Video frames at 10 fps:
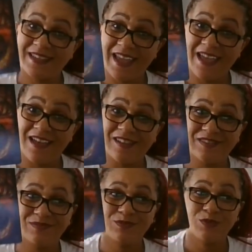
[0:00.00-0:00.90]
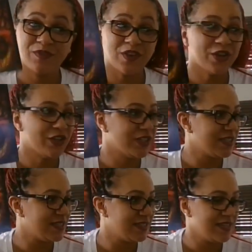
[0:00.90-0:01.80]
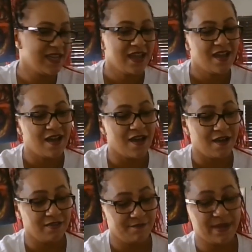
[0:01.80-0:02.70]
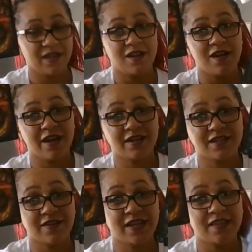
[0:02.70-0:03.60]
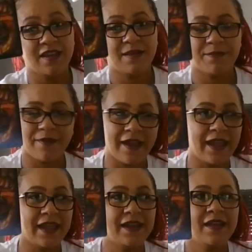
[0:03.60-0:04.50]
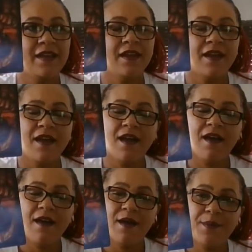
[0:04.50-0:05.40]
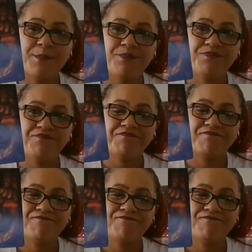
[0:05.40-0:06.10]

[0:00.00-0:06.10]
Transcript: down, reversed. All of my cards are in the upright. Um,